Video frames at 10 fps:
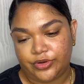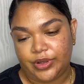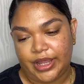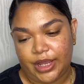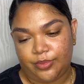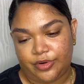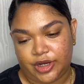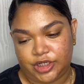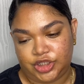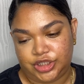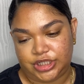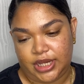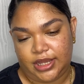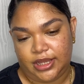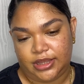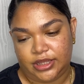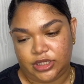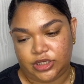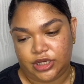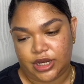airbrush in
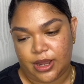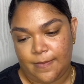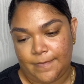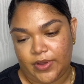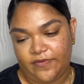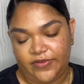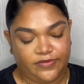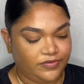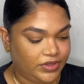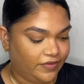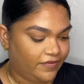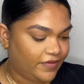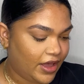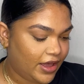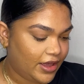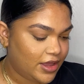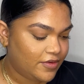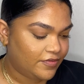the number 55.